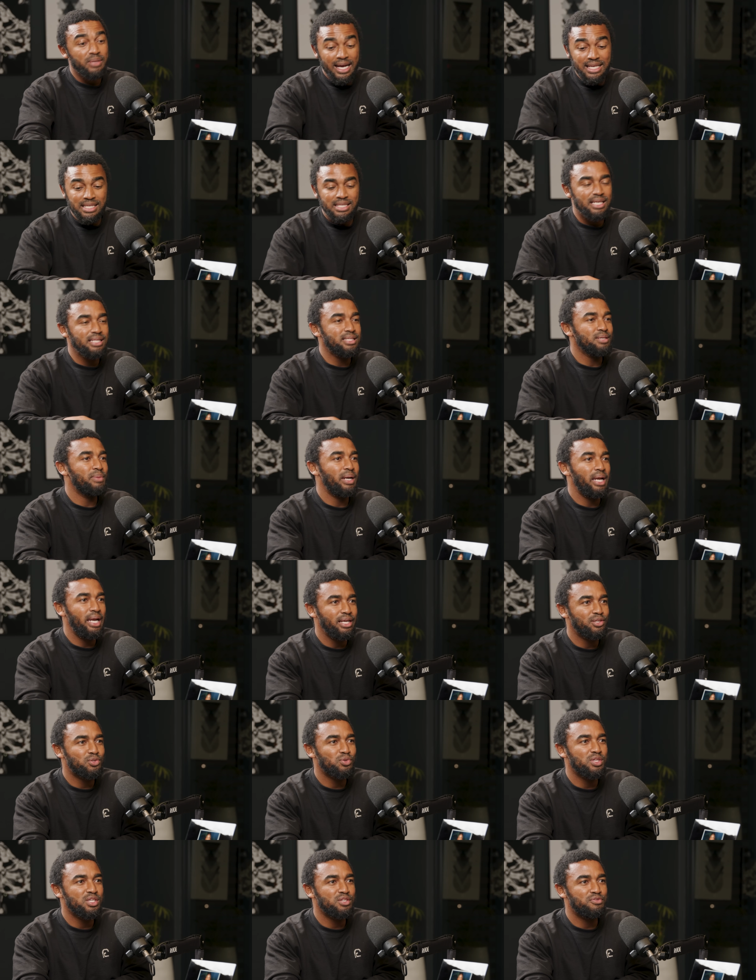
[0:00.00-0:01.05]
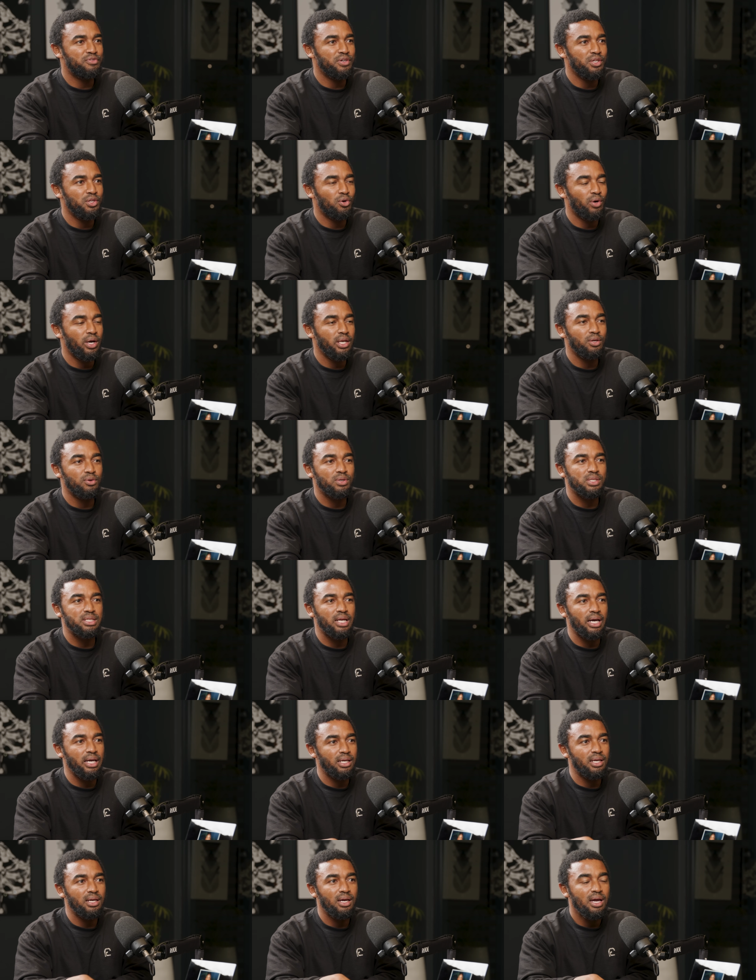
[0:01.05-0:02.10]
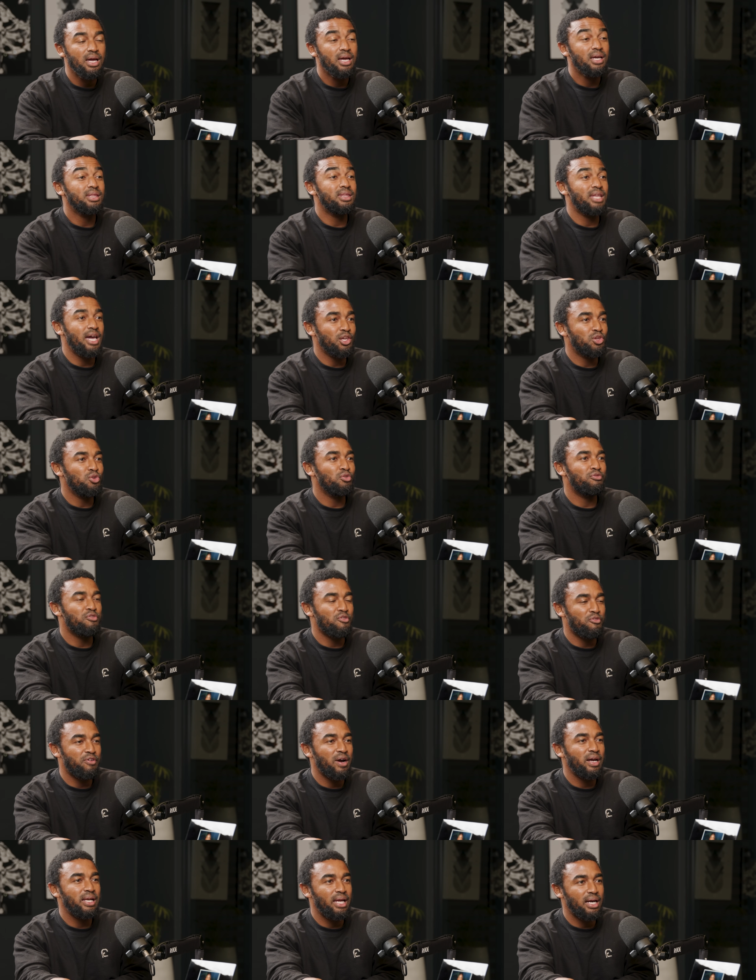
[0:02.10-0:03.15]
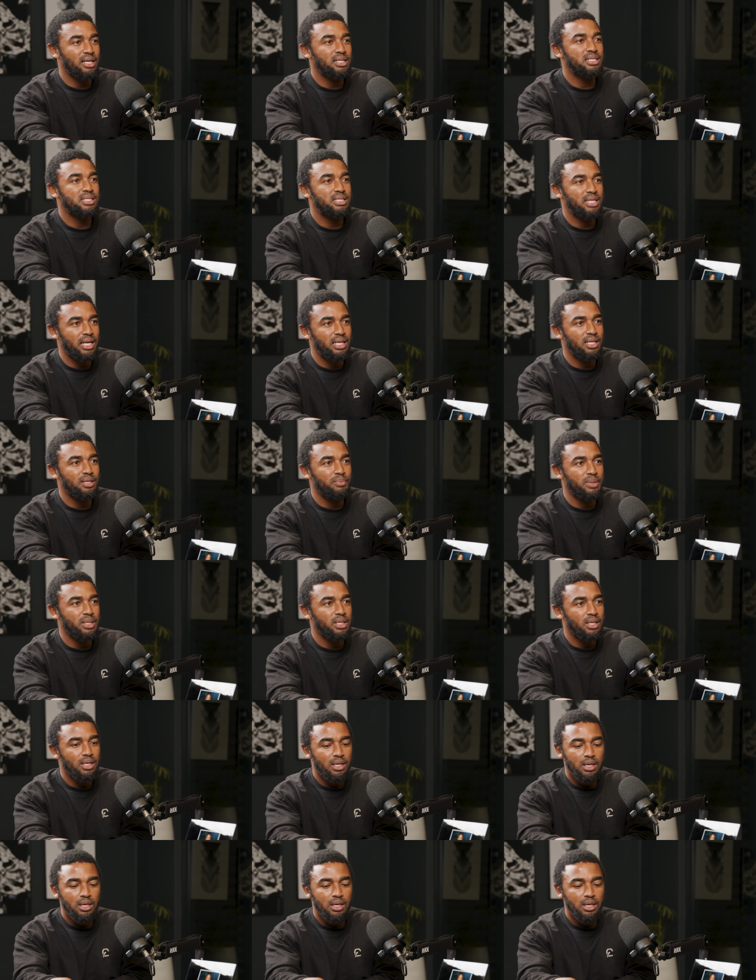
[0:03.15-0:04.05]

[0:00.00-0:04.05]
I sent him a link to this video and he was like, thank you for finally understanding me.